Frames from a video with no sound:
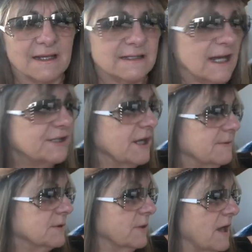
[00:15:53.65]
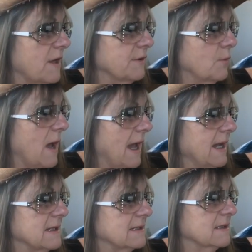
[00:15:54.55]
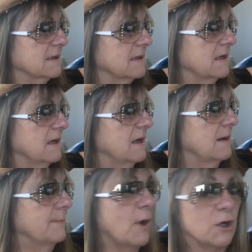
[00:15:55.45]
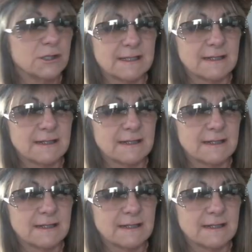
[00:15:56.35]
touch-ups with all the white, most